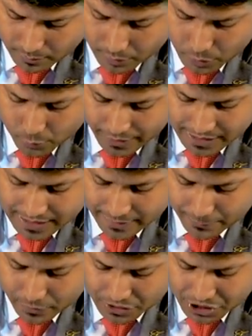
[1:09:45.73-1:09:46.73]
Bluish
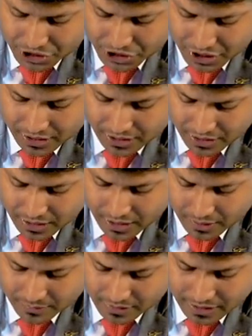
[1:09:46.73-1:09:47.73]
deposition in the
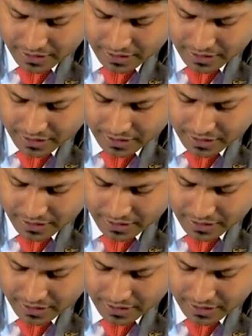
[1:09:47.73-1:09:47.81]
gums,